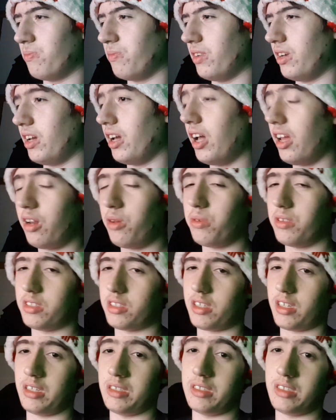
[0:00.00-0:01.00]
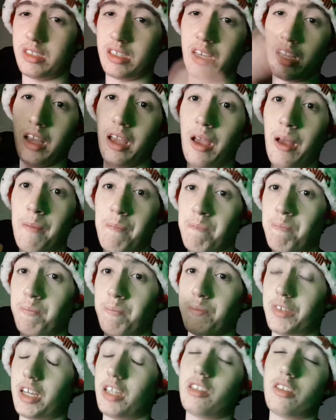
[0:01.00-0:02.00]
But anyways, guys,
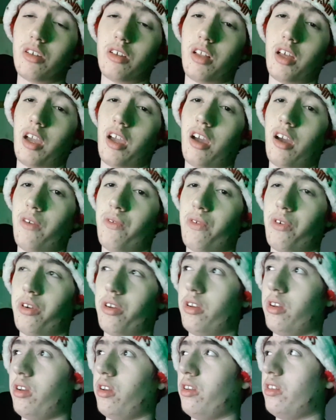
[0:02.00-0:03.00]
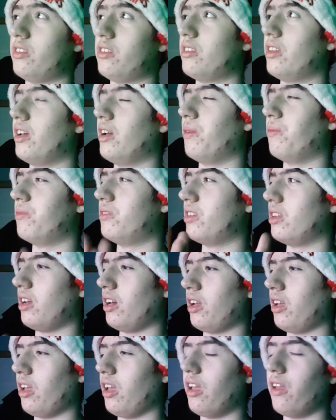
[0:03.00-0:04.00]
that's all I have for you tonight.